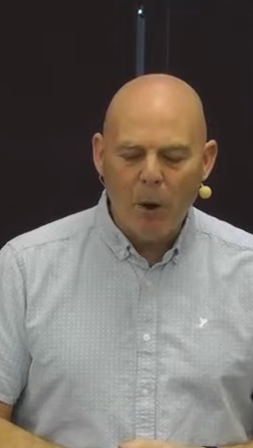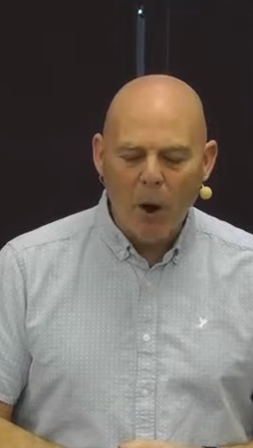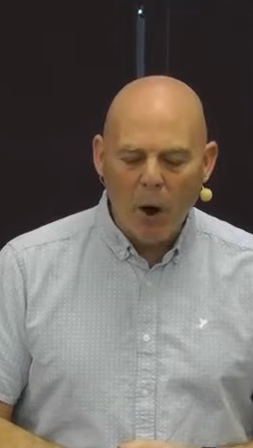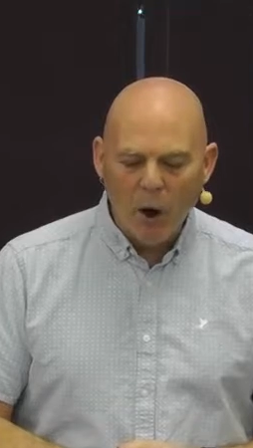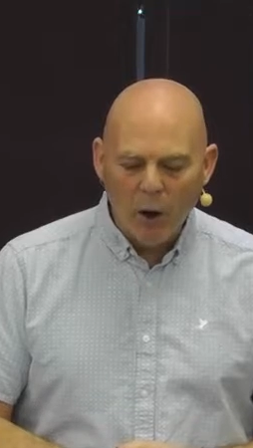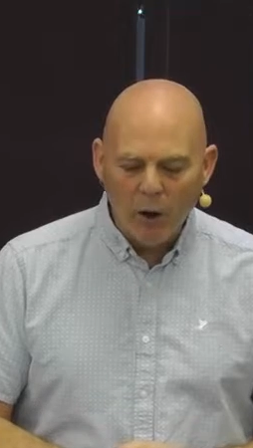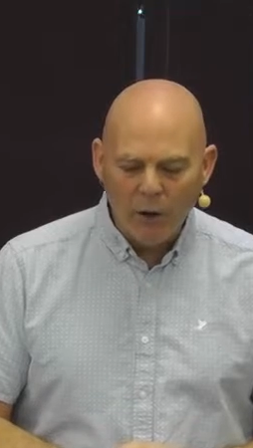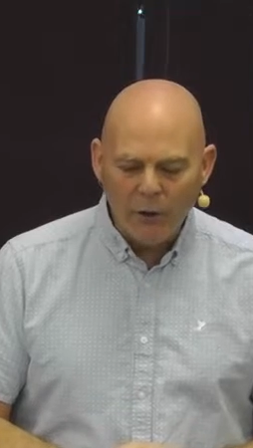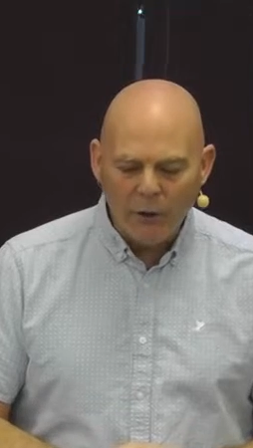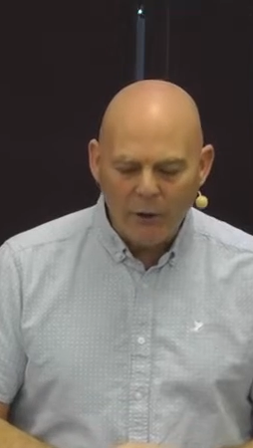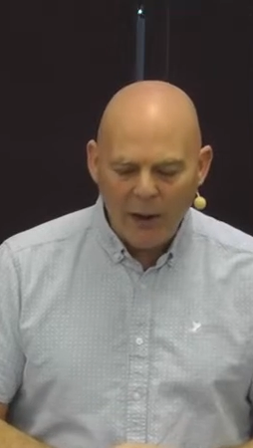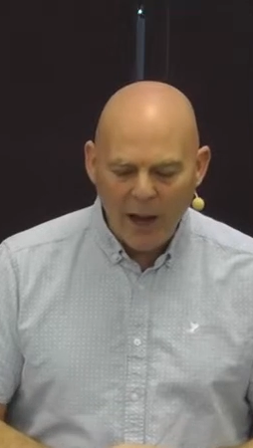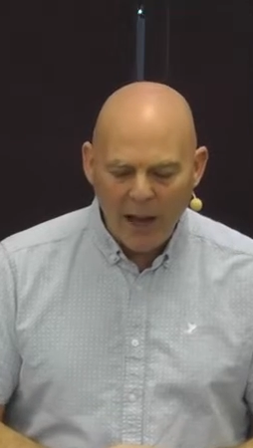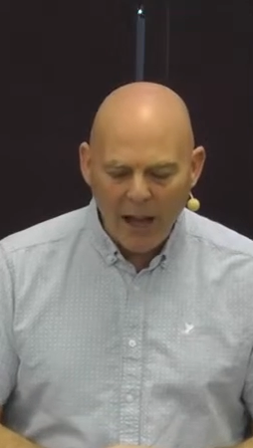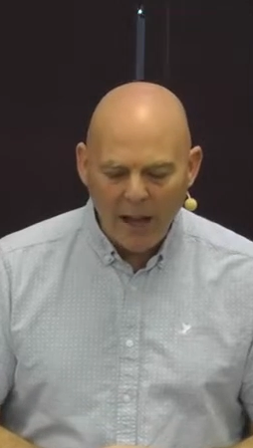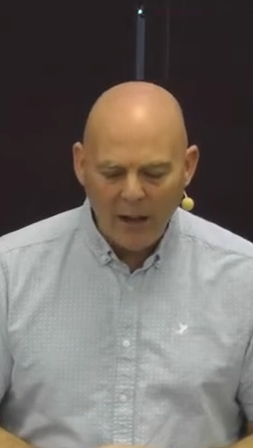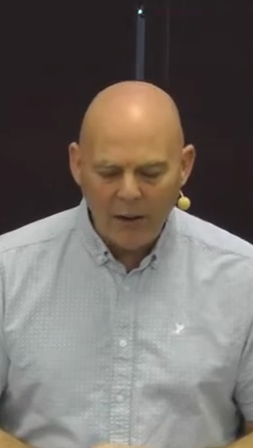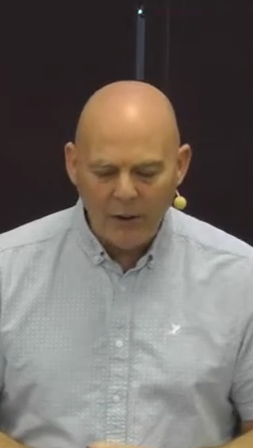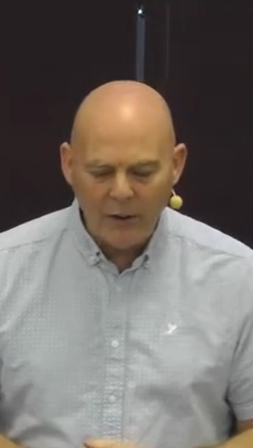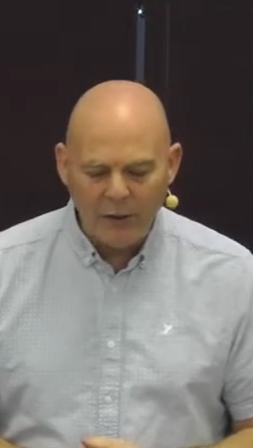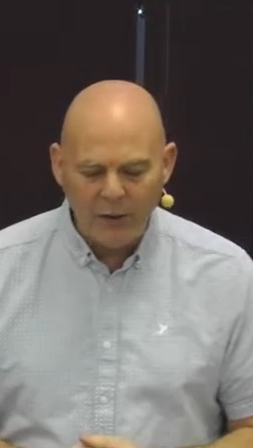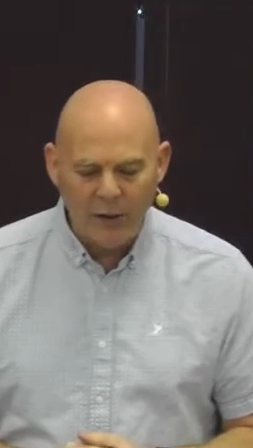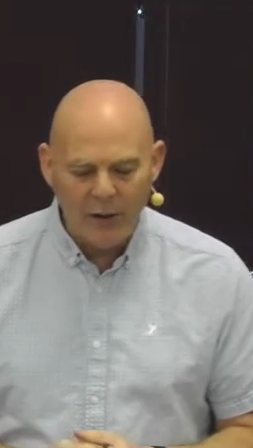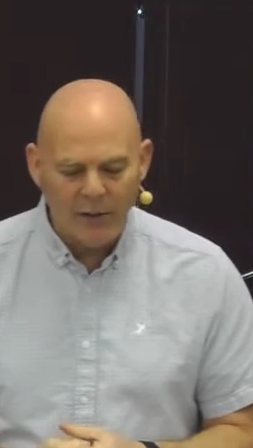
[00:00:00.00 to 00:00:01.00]
Paul
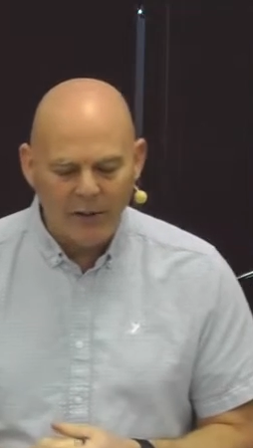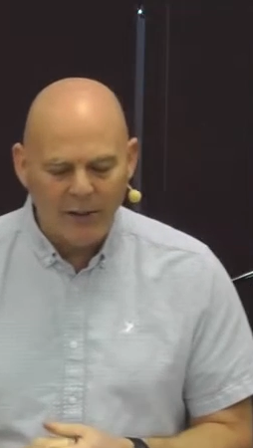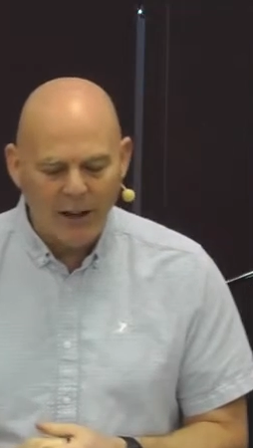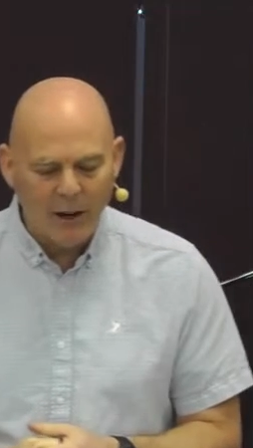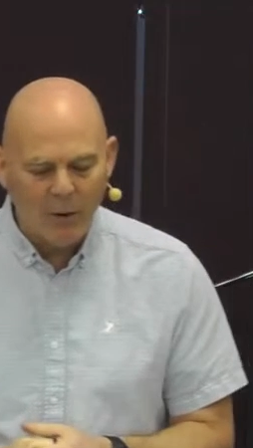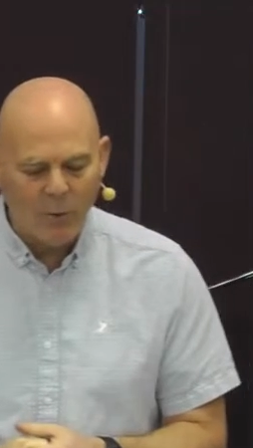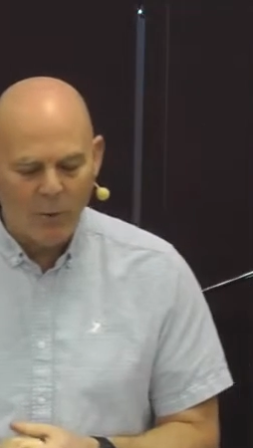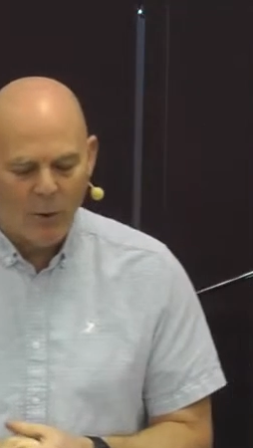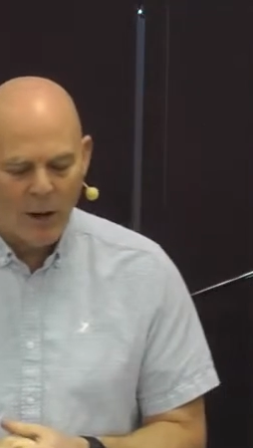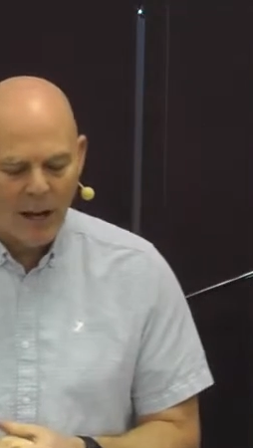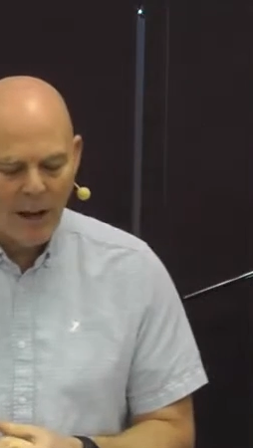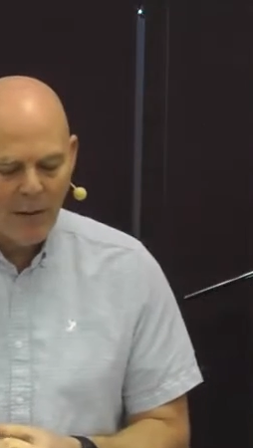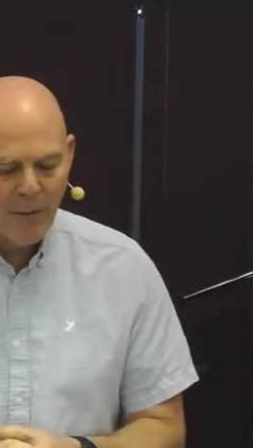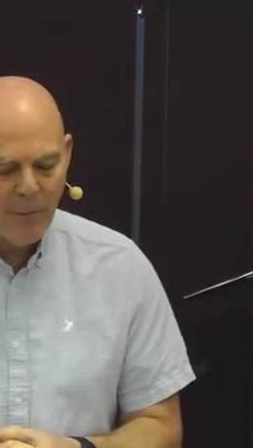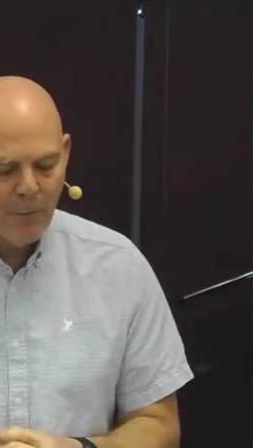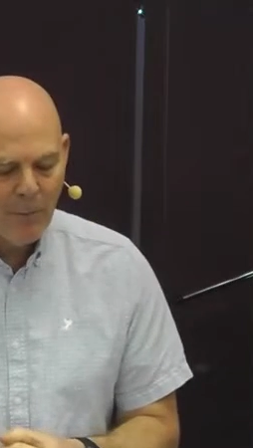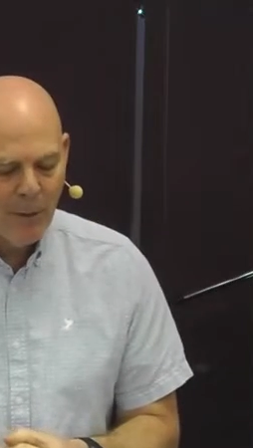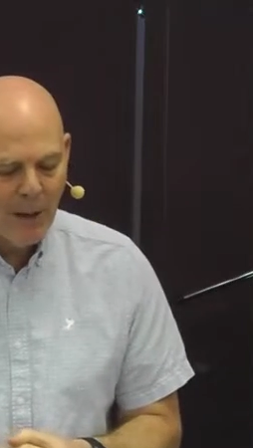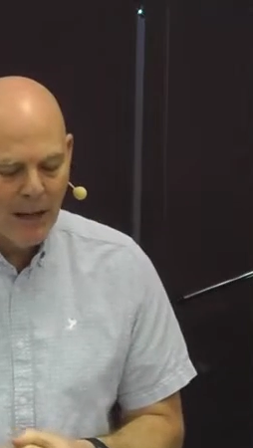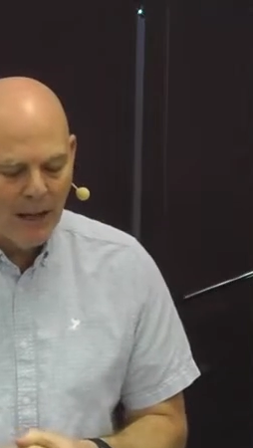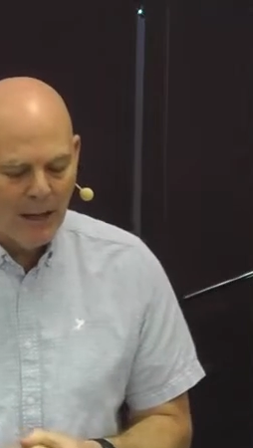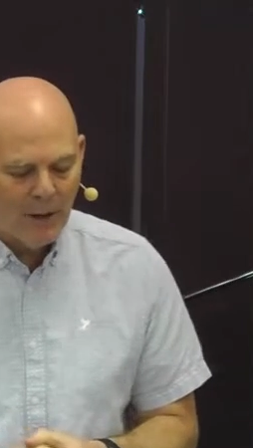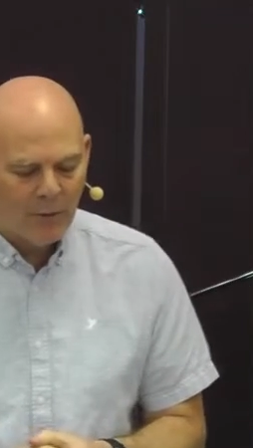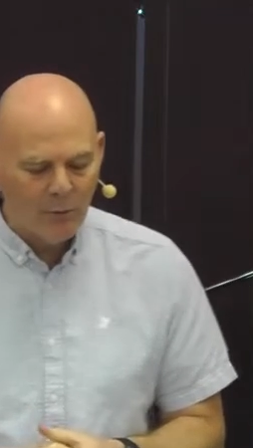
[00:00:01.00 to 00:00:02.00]
tells us that we have
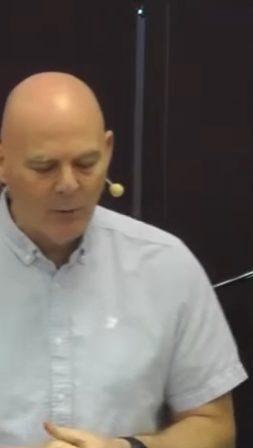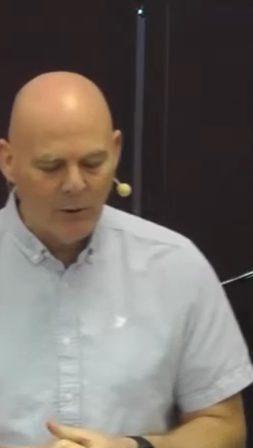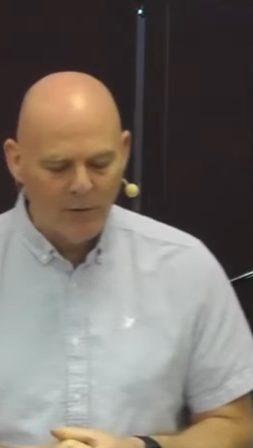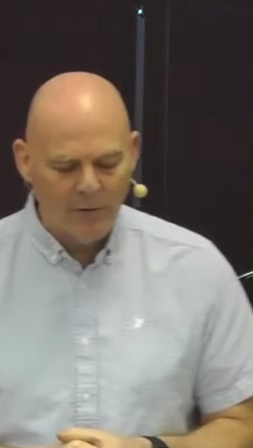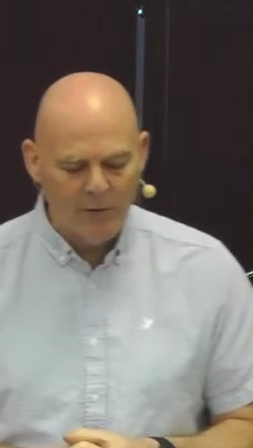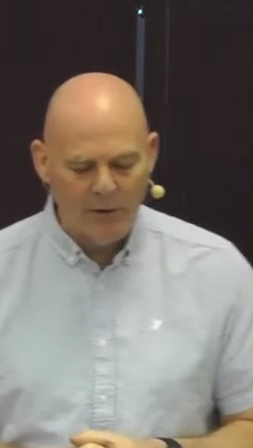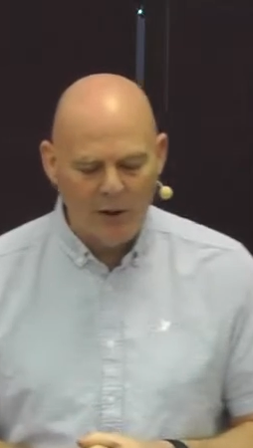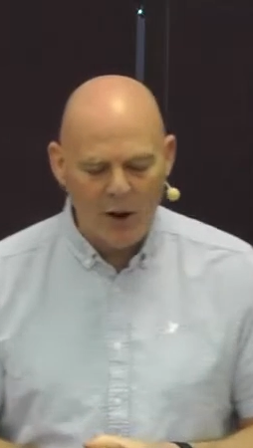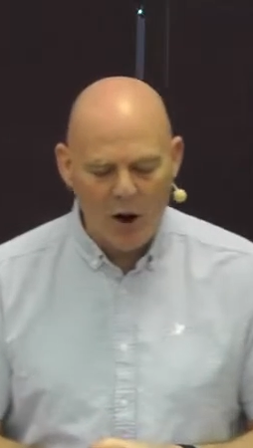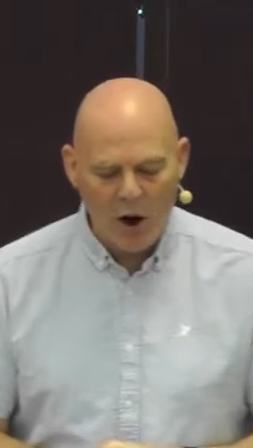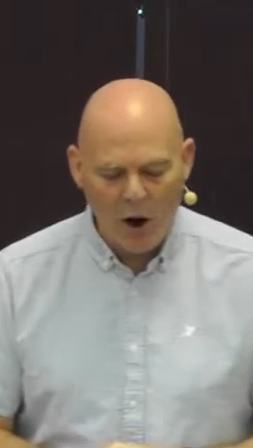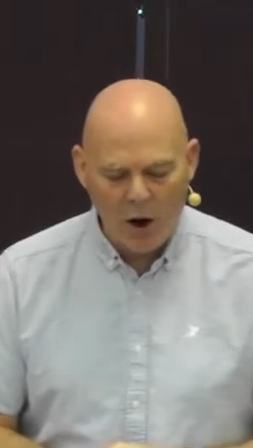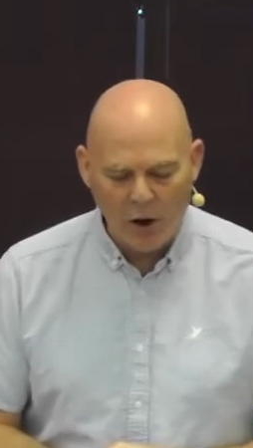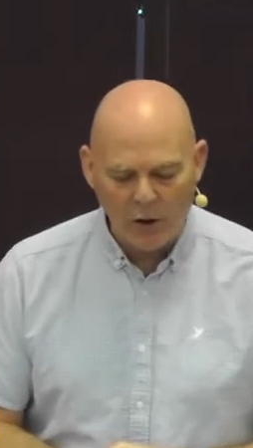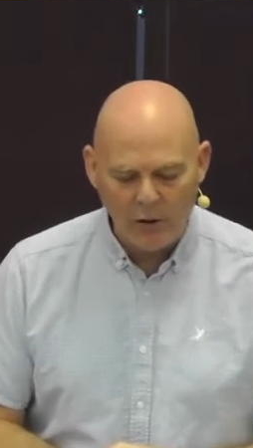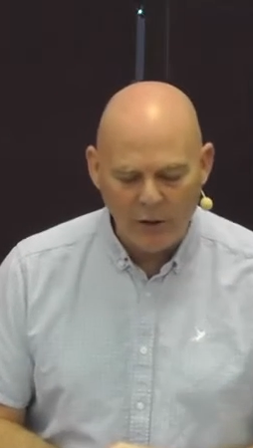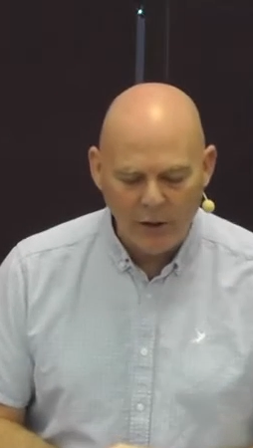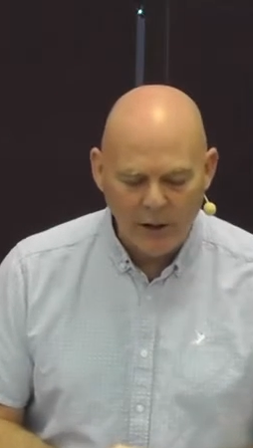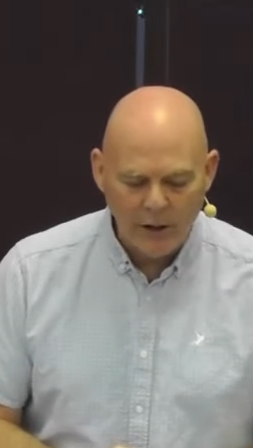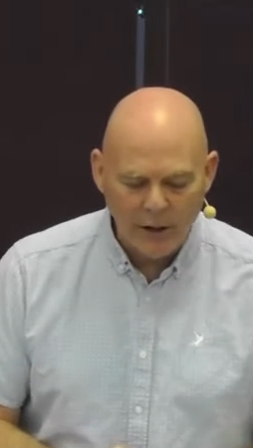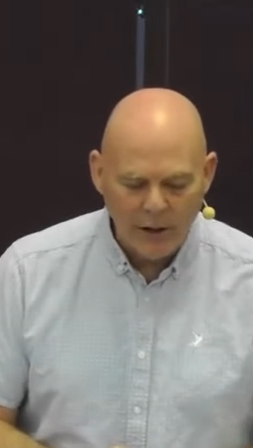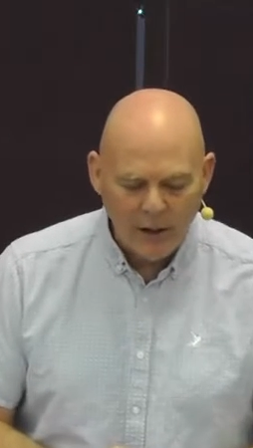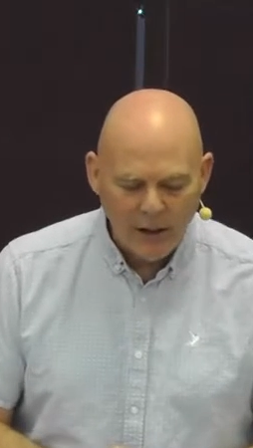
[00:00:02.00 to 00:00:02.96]
peace with God.